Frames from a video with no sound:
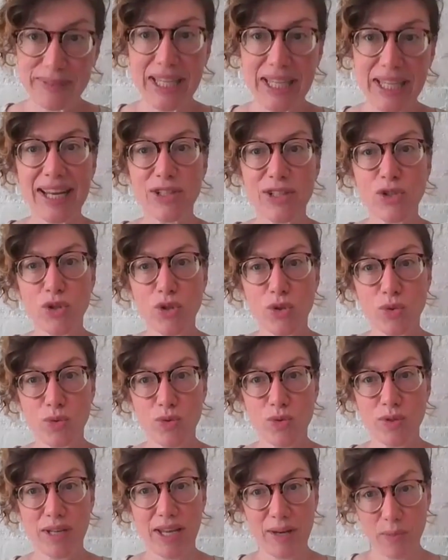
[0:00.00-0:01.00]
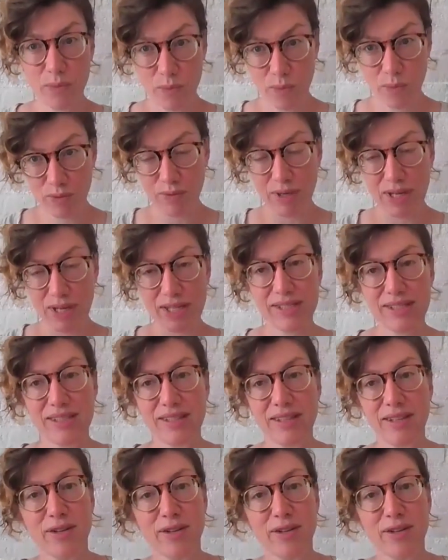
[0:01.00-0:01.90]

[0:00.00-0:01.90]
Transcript: And we raised in